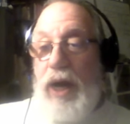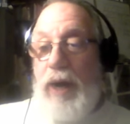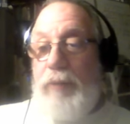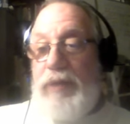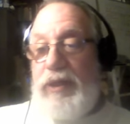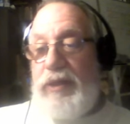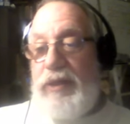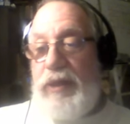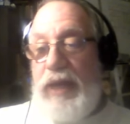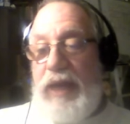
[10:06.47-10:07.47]

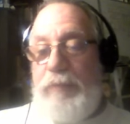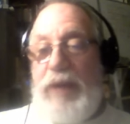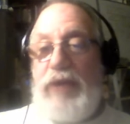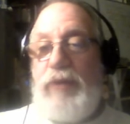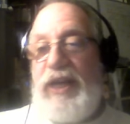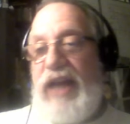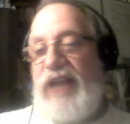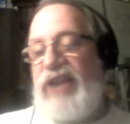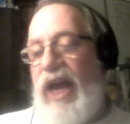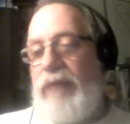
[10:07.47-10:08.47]
And by the way,
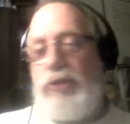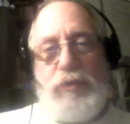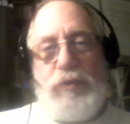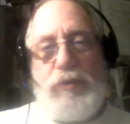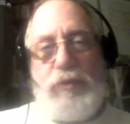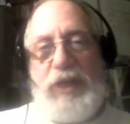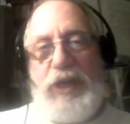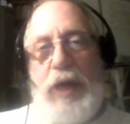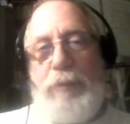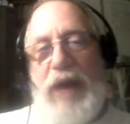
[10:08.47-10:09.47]
guys, I will try to
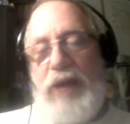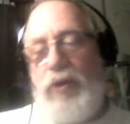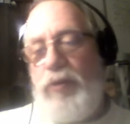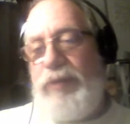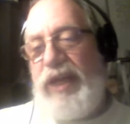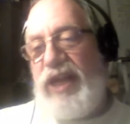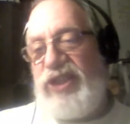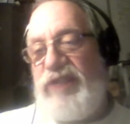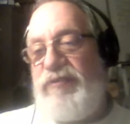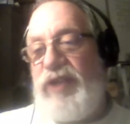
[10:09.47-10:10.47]
read up on
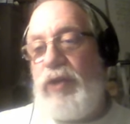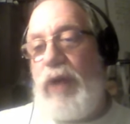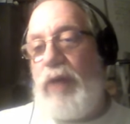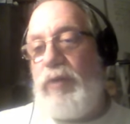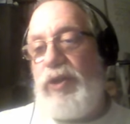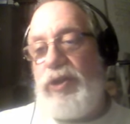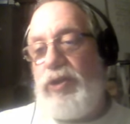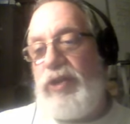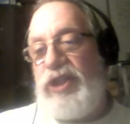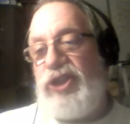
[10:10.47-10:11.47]
OBS and figure out where the
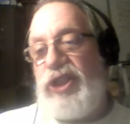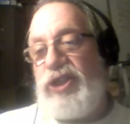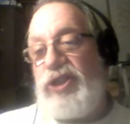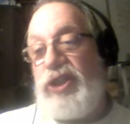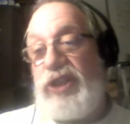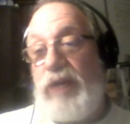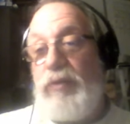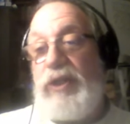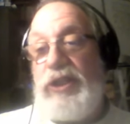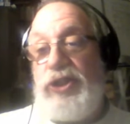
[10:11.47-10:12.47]
glitch is, because I
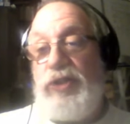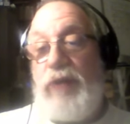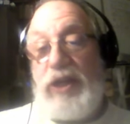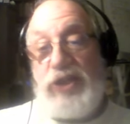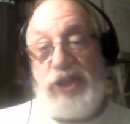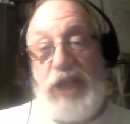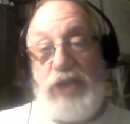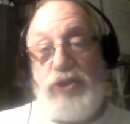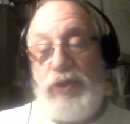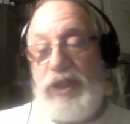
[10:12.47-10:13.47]
really do want to
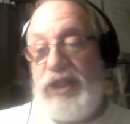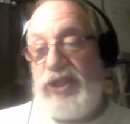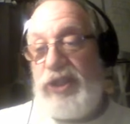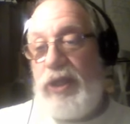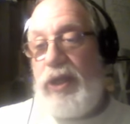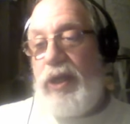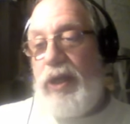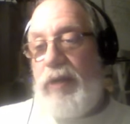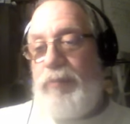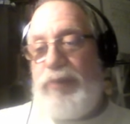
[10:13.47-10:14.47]
schedule these.
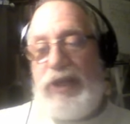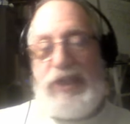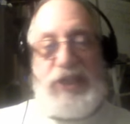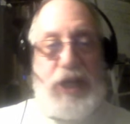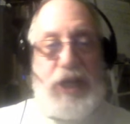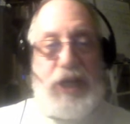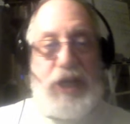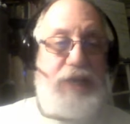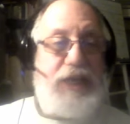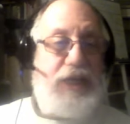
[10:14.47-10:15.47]
But
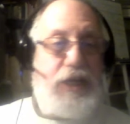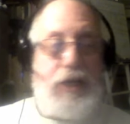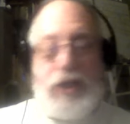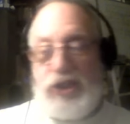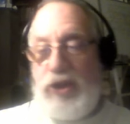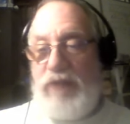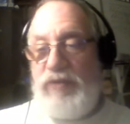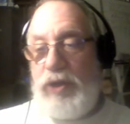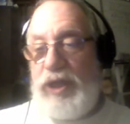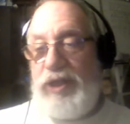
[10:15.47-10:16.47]
I'm getting a
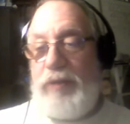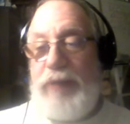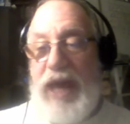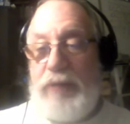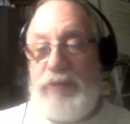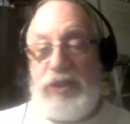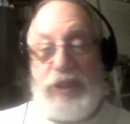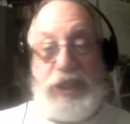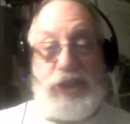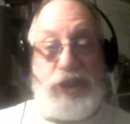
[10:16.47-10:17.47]
software
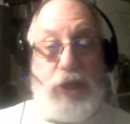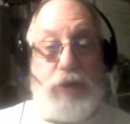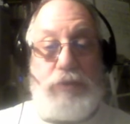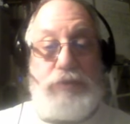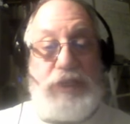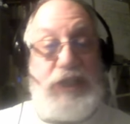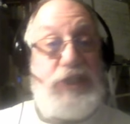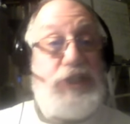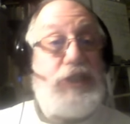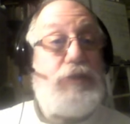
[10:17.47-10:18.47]
incompatibility, so
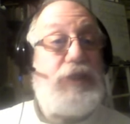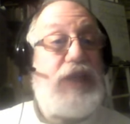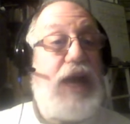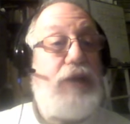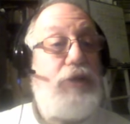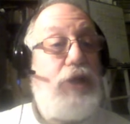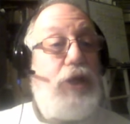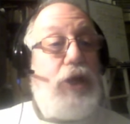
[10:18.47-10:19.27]
need to deal with that.